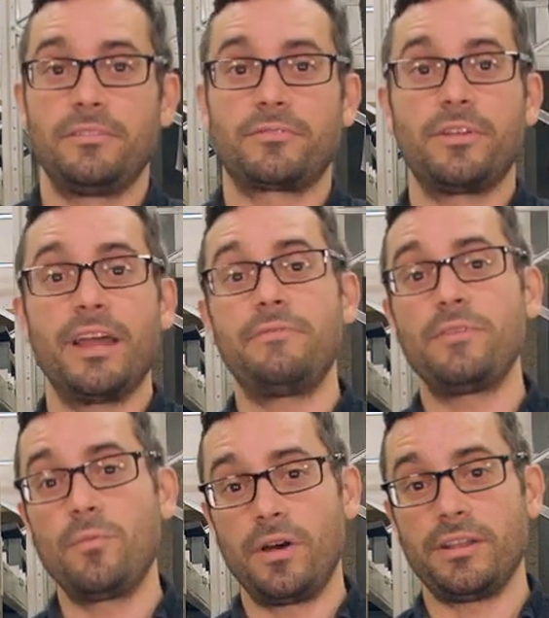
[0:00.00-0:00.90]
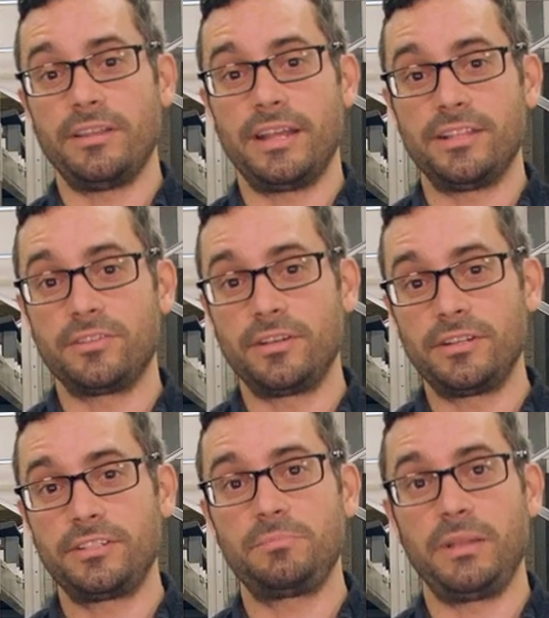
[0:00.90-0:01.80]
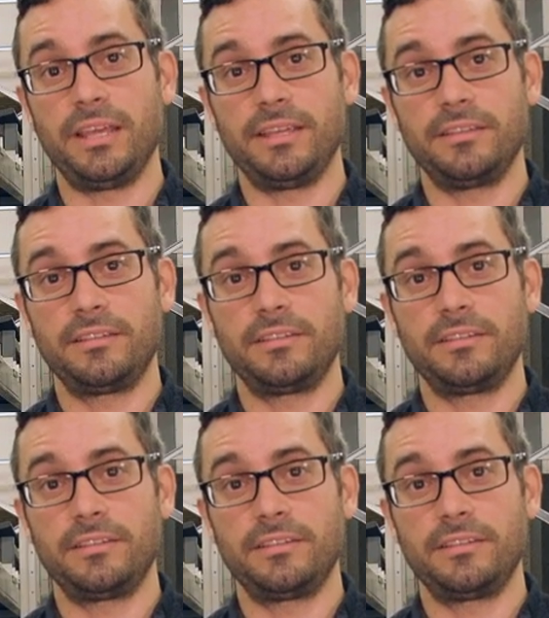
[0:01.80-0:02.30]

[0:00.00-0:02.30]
For every one that is on display,